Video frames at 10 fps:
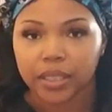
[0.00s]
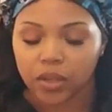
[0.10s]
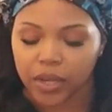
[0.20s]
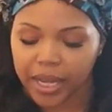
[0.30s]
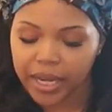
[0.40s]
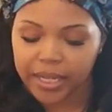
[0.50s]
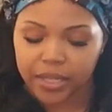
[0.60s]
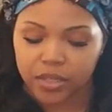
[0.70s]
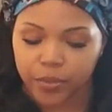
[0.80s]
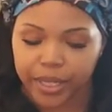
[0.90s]
Okay, that
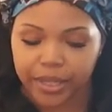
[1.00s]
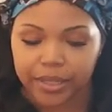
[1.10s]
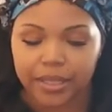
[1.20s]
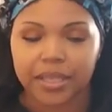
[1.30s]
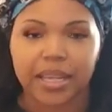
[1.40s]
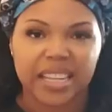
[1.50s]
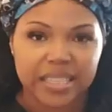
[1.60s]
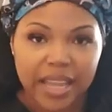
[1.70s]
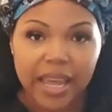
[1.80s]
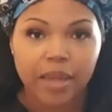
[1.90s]
deals with
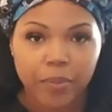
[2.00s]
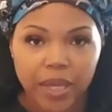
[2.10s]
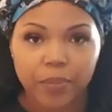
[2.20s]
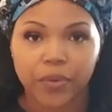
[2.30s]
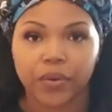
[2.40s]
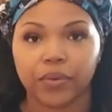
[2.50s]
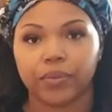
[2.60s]
dead people.